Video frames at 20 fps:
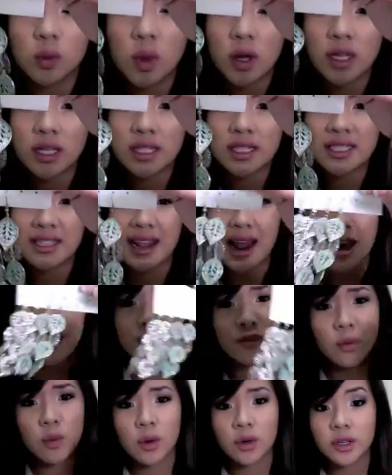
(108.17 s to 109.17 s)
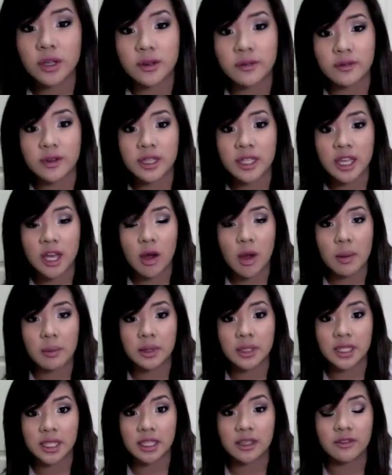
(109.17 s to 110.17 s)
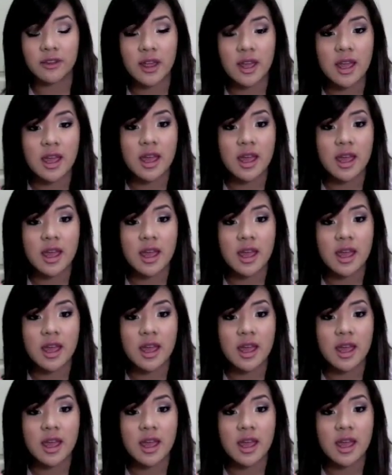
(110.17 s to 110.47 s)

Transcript: ones that I've worn in a video, I believe.